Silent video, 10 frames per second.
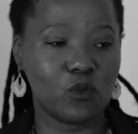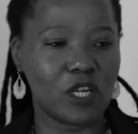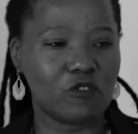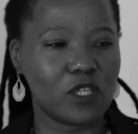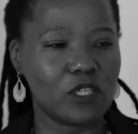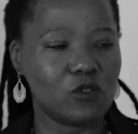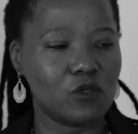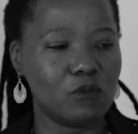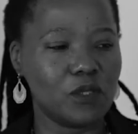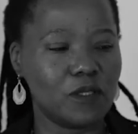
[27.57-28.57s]
we are trained to
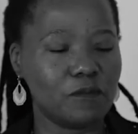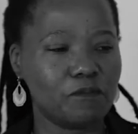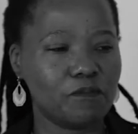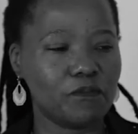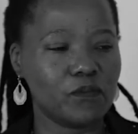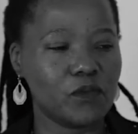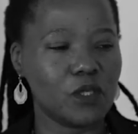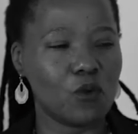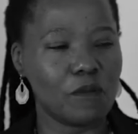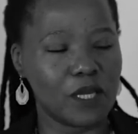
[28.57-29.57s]
be
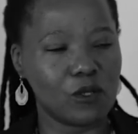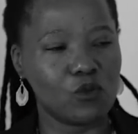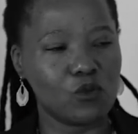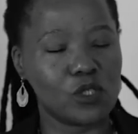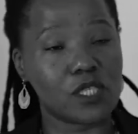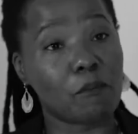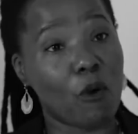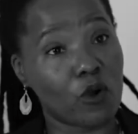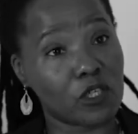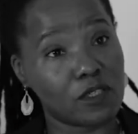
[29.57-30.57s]
women who
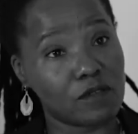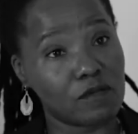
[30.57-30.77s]
support.